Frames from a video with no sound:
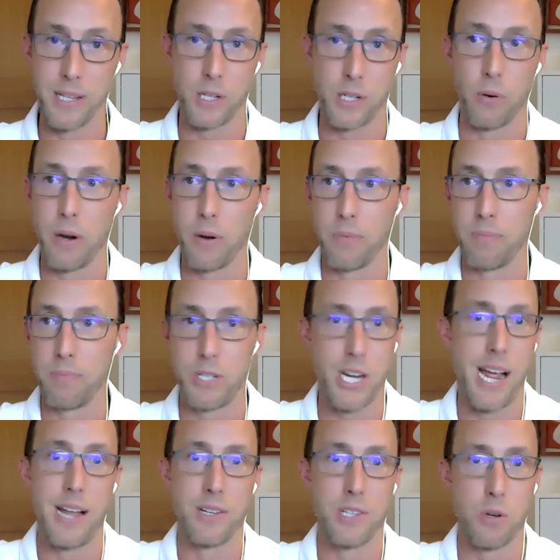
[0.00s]
It's a great
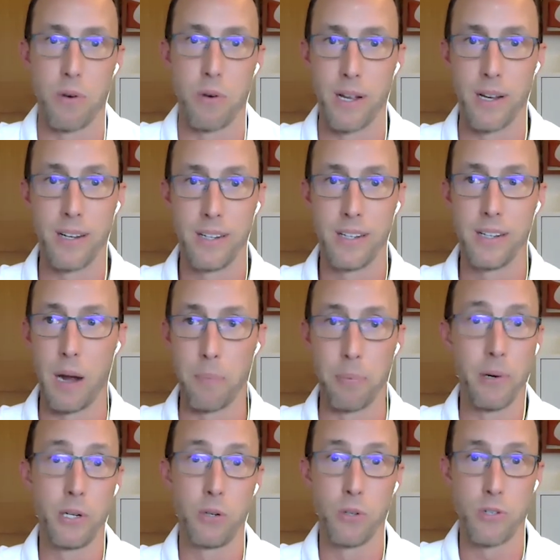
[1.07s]
chance to win a
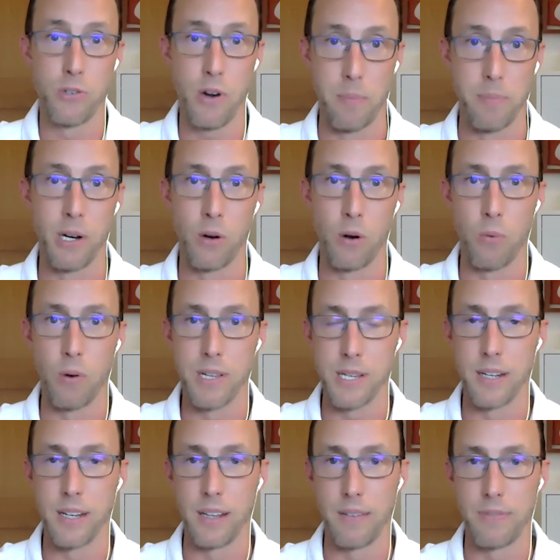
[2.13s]
pretty cool trip, once
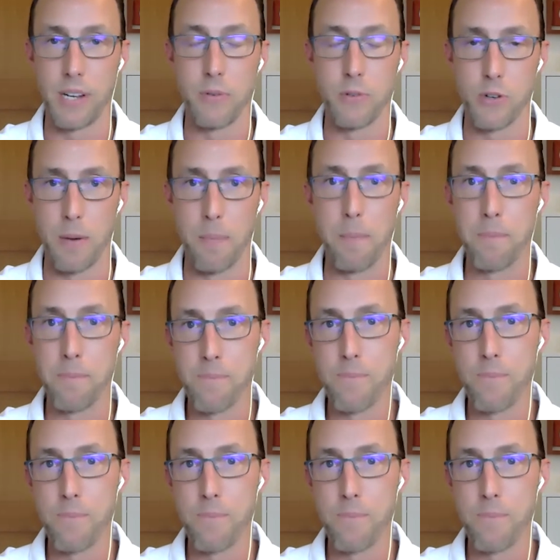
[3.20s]
in a lifetime trip.